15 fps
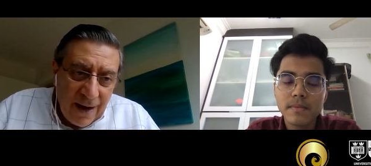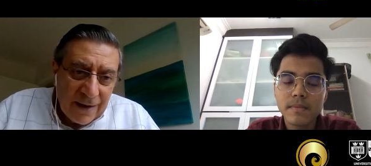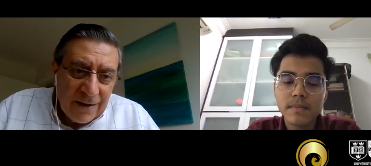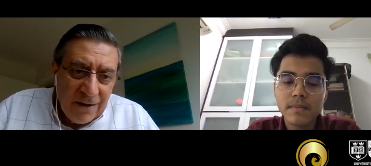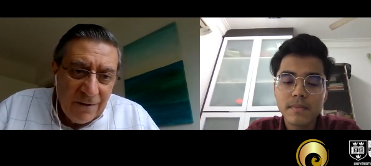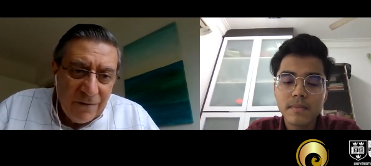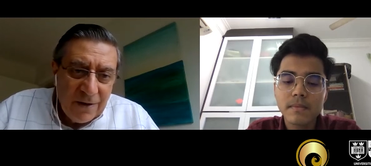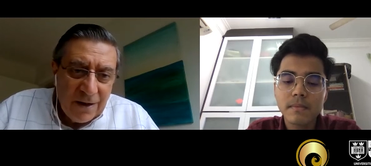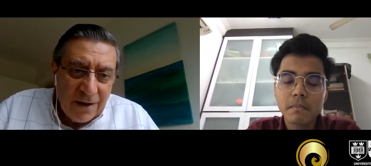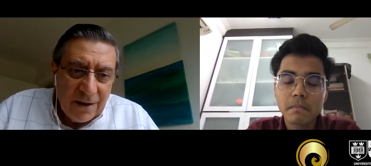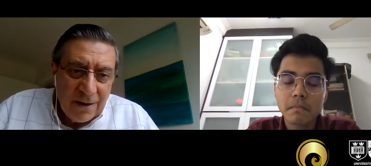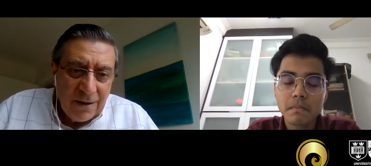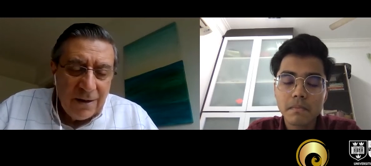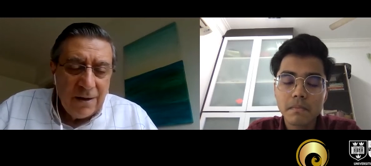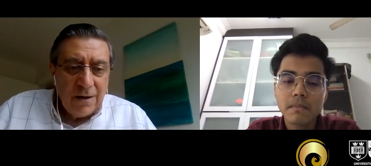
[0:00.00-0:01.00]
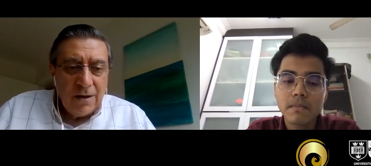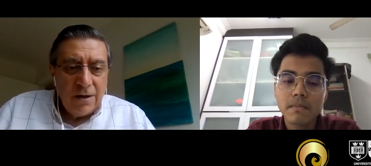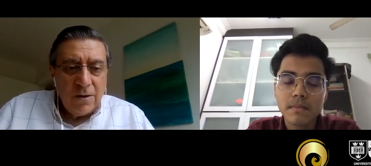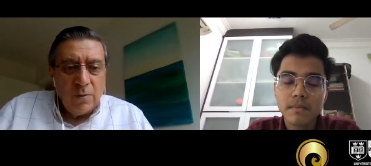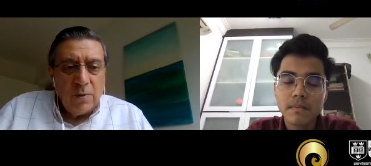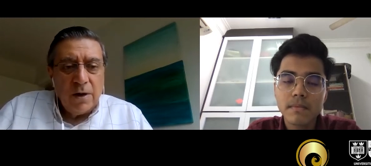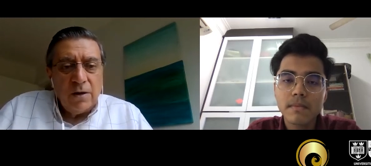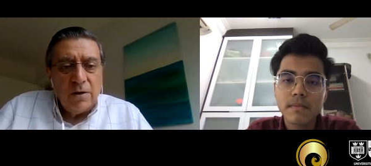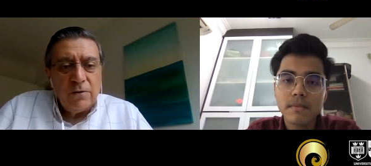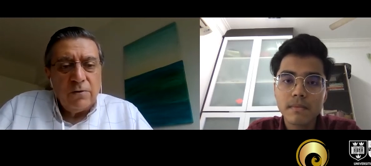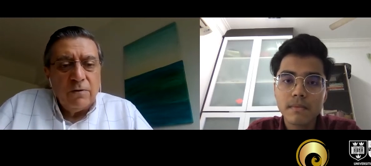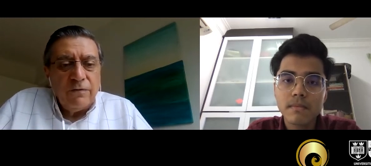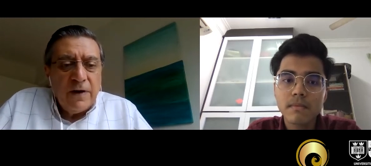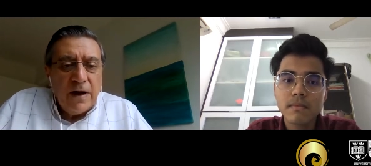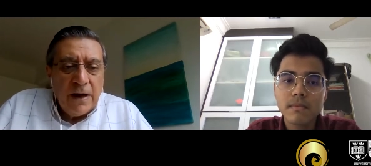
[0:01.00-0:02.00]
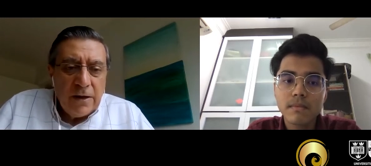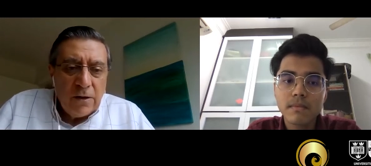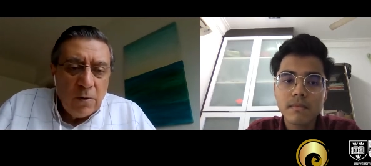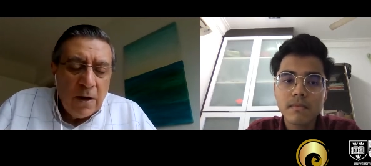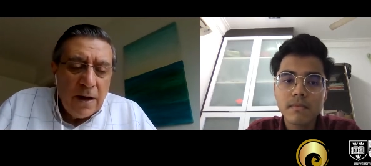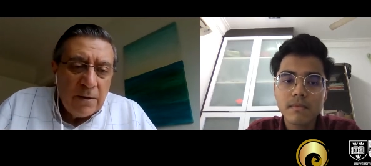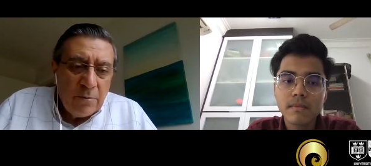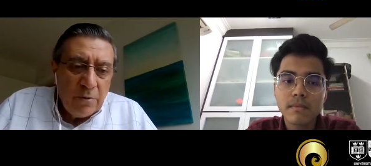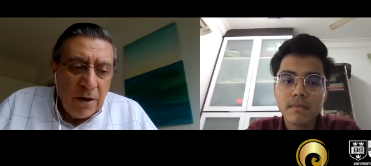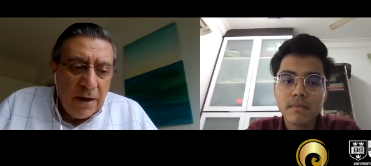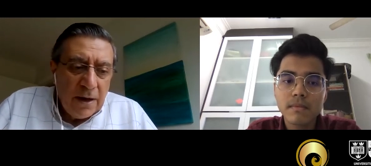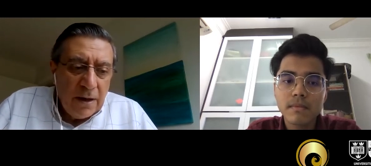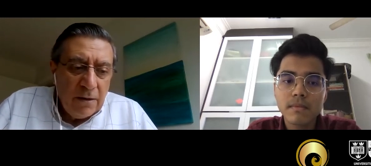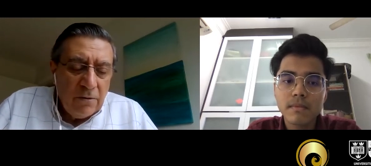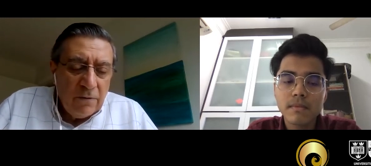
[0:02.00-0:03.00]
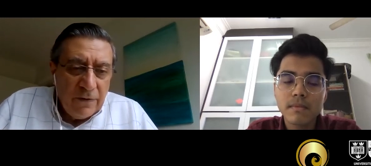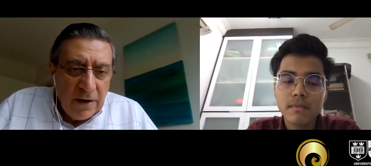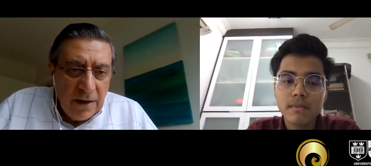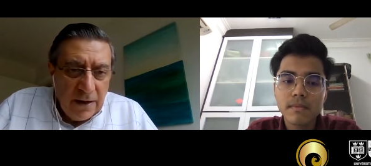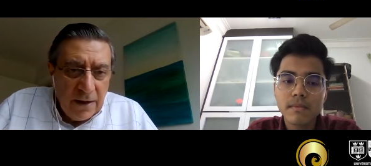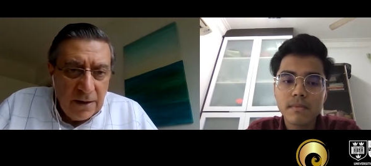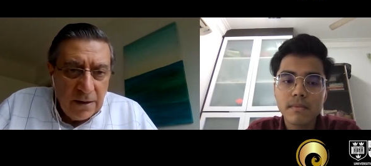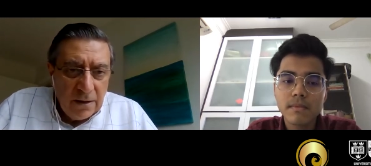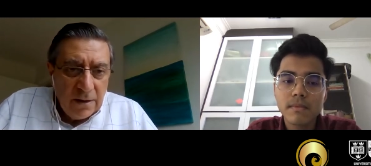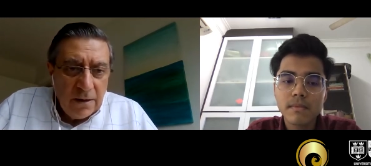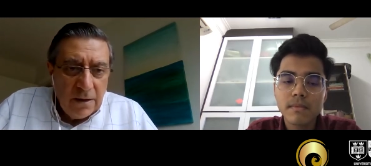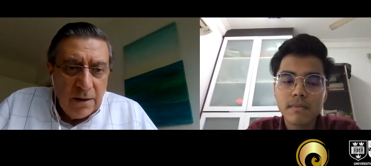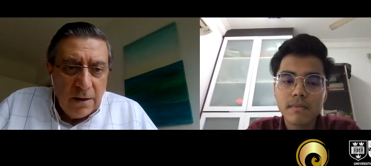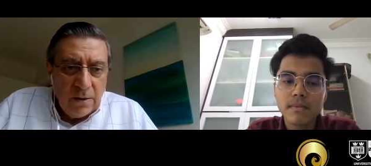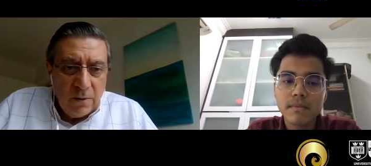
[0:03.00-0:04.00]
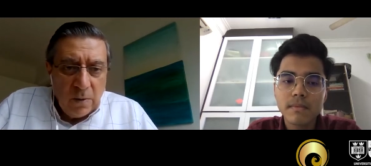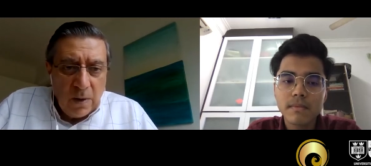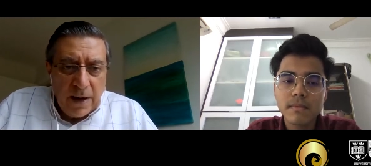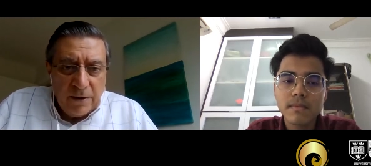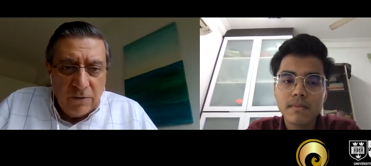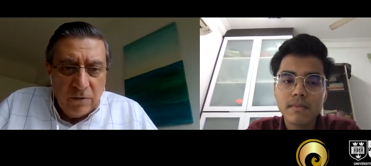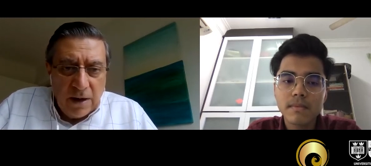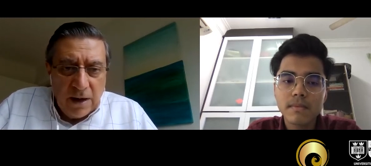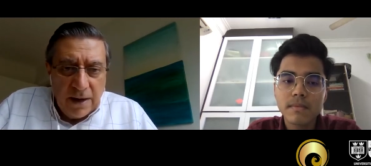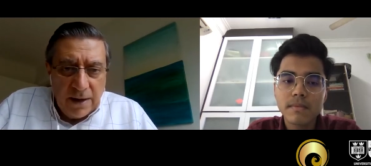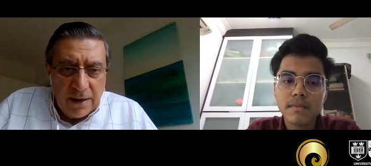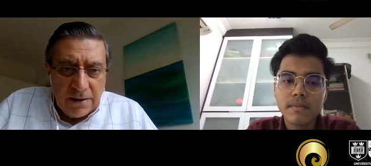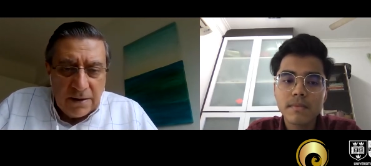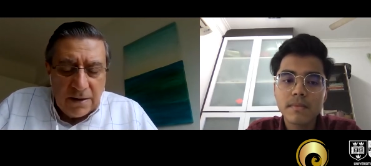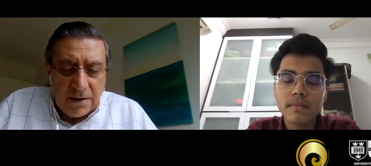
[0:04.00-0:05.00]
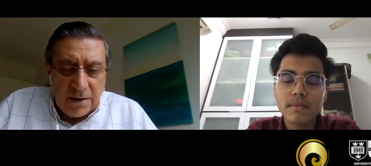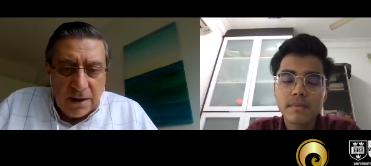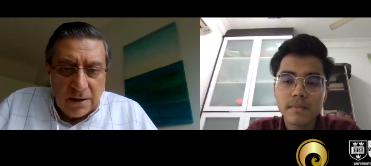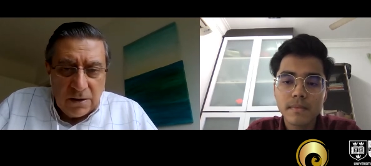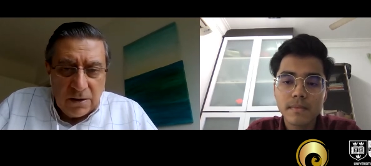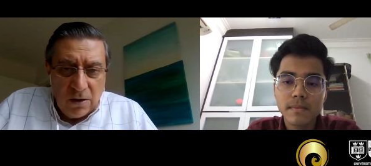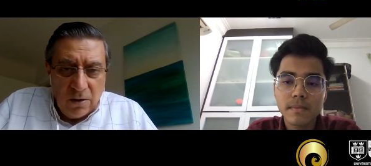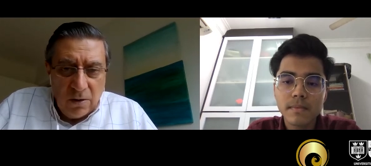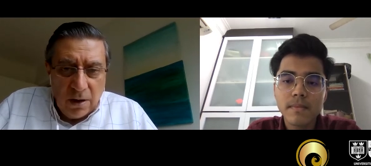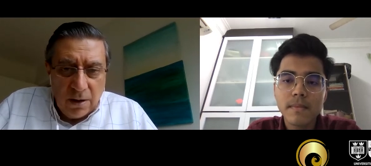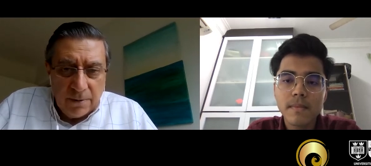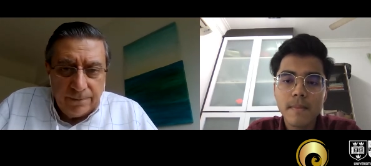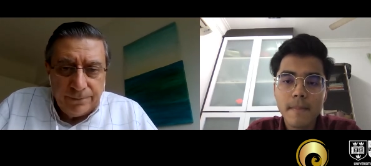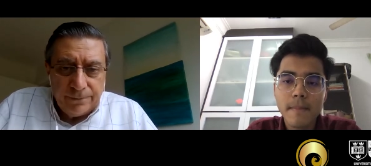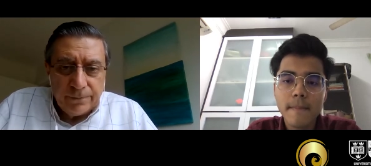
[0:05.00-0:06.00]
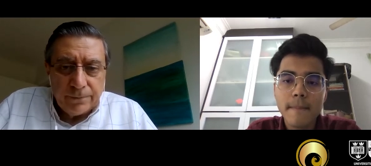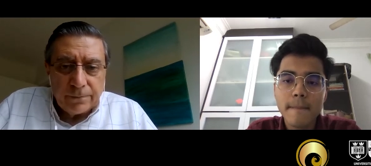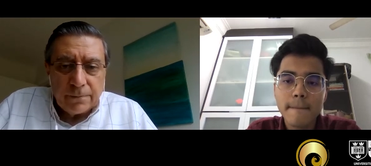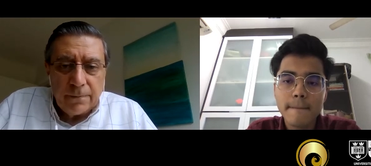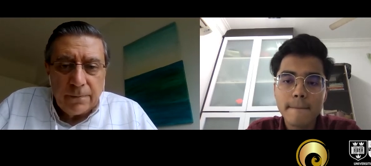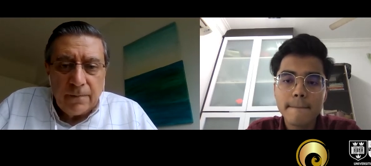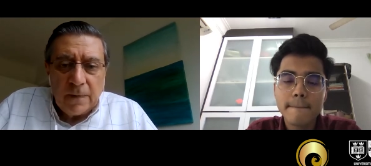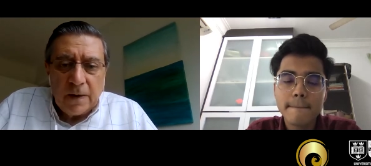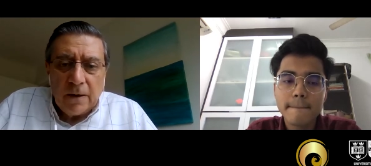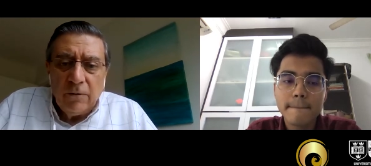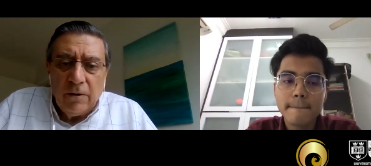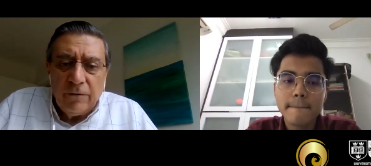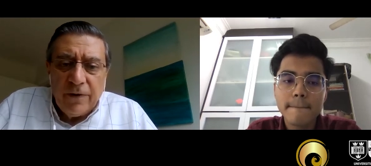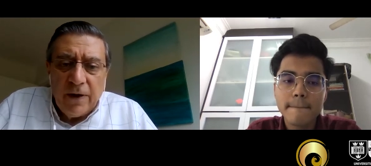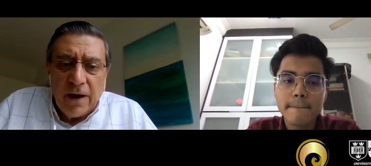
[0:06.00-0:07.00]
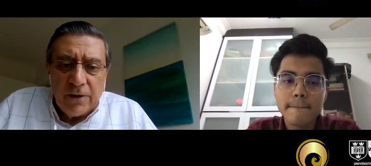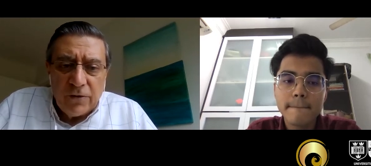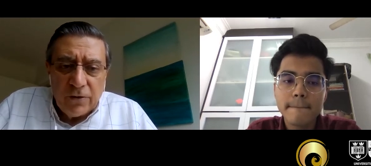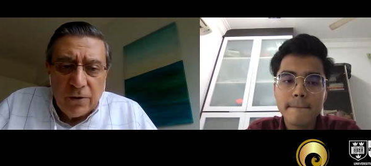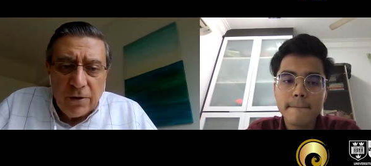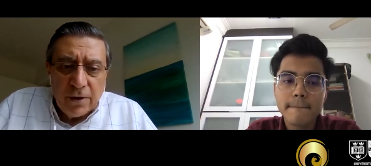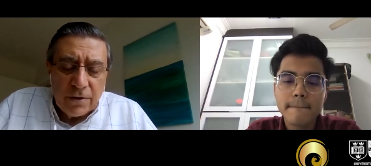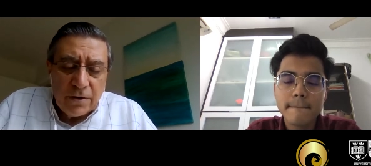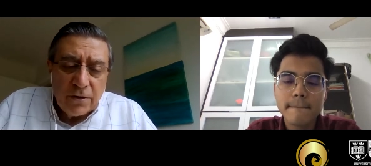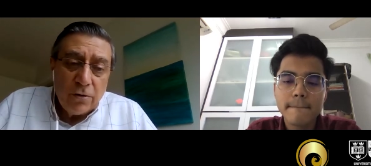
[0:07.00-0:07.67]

Speaker 1: activity. Whereas refined white bread, refined white rice, and so on. Refined sugars